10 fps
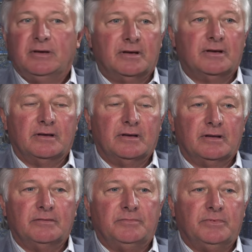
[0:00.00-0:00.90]
uh,
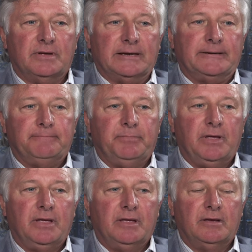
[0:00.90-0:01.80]
and uh,
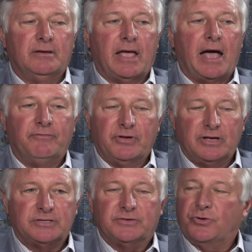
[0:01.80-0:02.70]
be
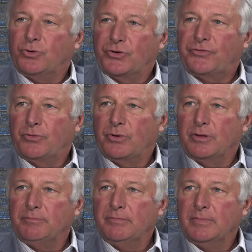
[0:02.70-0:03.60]
advocates of course for
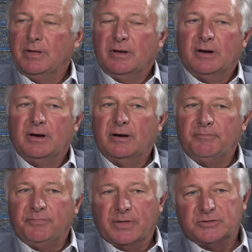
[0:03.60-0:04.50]
them mm -hmm.
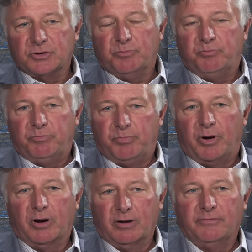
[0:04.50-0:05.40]
um, so
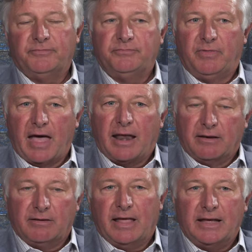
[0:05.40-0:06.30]
part of that
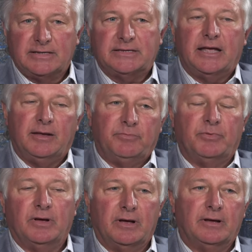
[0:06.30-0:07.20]
landscape
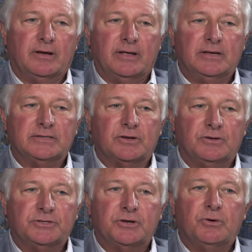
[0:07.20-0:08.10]
uh, is
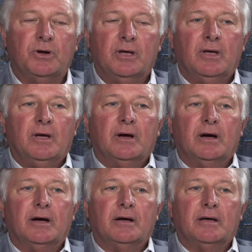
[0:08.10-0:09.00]
also uh,
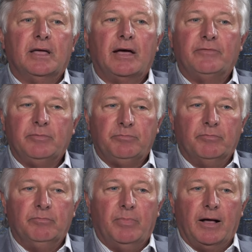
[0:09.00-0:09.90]
having
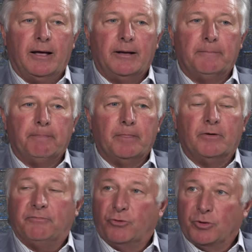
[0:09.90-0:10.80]
um,
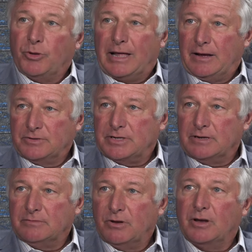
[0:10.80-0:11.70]
affordable housing
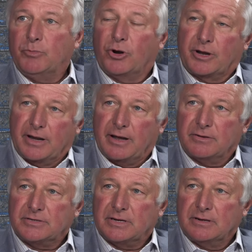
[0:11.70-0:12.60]
non-market
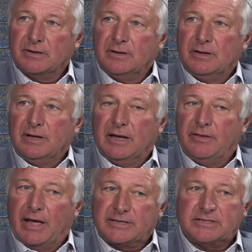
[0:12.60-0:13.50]
housing Mm -hmm.
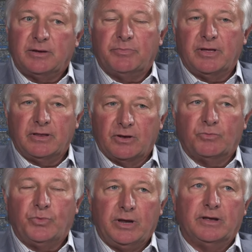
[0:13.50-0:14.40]
And that's something that
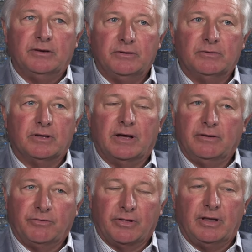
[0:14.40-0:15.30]
we can do. I
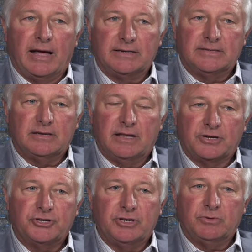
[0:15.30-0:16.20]
know the last
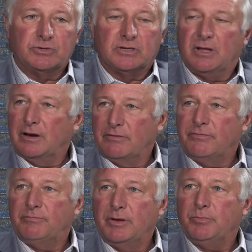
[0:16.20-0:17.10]
election, there was a lot
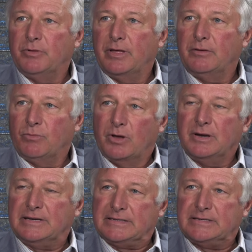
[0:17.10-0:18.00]
of people that
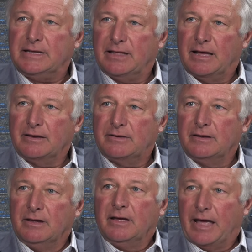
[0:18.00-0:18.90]
wanted to see that
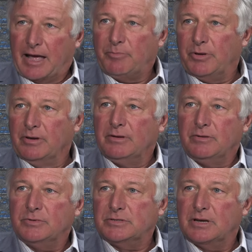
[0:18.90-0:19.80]
happen.
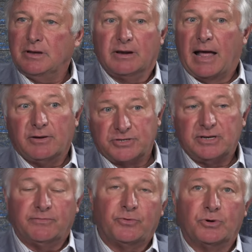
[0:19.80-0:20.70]
It was, a, and
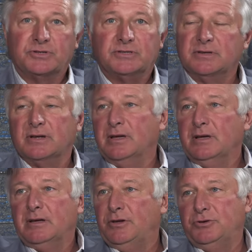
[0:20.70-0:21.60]
housing, of course, is a
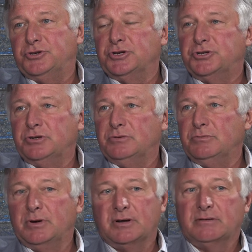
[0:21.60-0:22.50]
huge
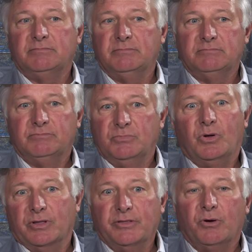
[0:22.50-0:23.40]
issue, uh,
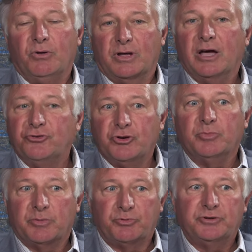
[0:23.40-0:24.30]
well, in the whole country,
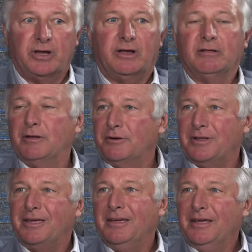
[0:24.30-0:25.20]
but
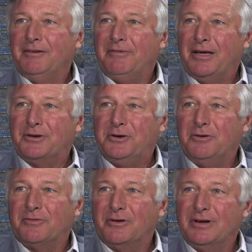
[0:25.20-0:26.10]
particularly
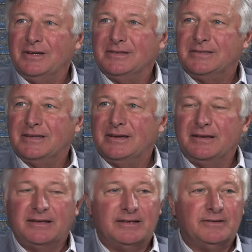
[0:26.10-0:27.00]
Vancouver. It's, mm
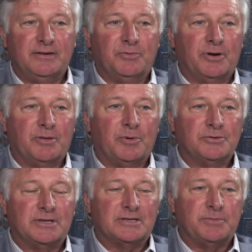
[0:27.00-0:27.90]
-hmm. uh, you know, one of the
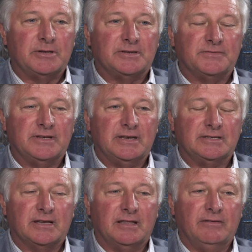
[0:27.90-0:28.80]
most expensive
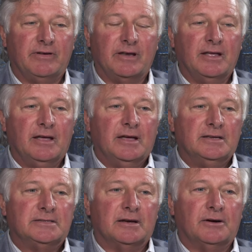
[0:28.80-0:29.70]
cities to live in.
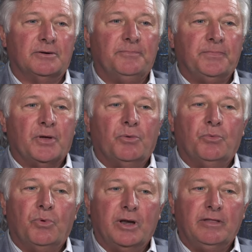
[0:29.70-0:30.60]
So
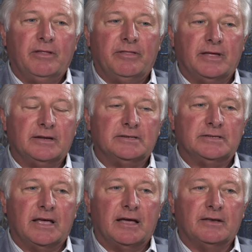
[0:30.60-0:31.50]
one of the things
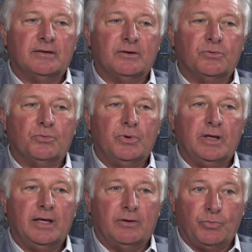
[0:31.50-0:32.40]
that
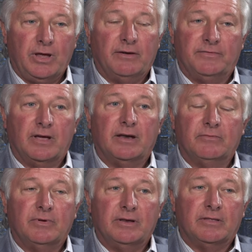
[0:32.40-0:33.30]
we, we have done,
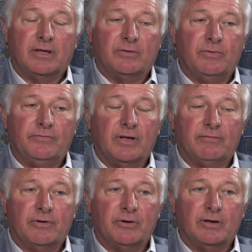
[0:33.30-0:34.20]
and we think we've done
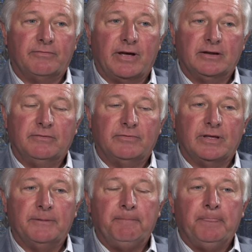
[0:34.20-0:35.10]
very
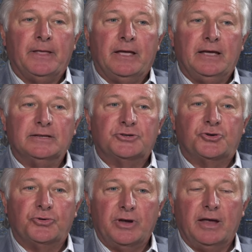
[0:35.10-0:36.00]
effectively, is
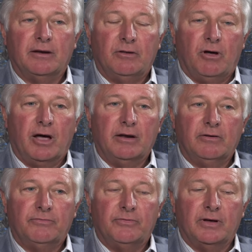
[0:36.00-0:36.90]
create a lot
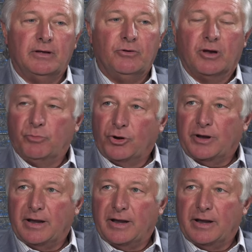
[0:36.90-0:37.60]
of non-market